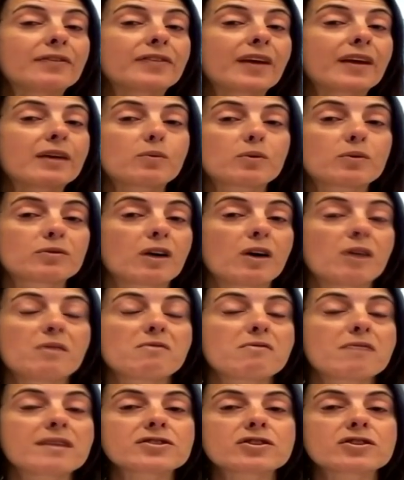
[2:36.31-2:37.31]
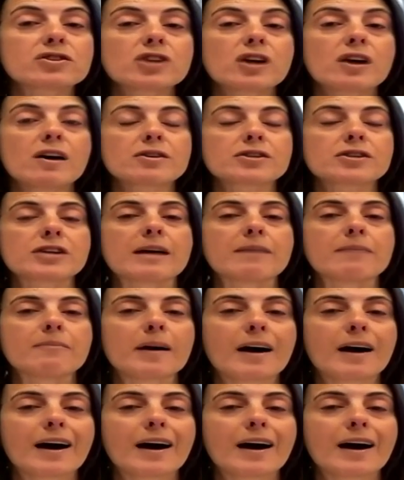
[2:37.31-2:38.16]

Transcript: they would go and arrest and charge him.